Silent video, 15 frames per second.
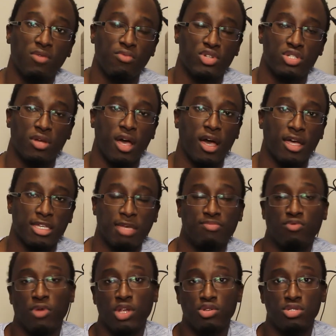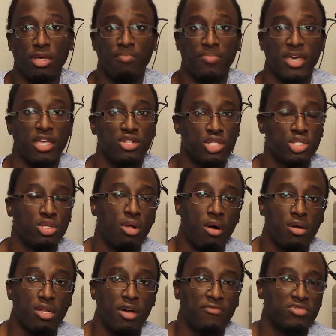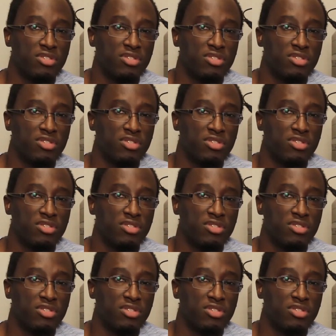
which keep the Rangers at bay just long enough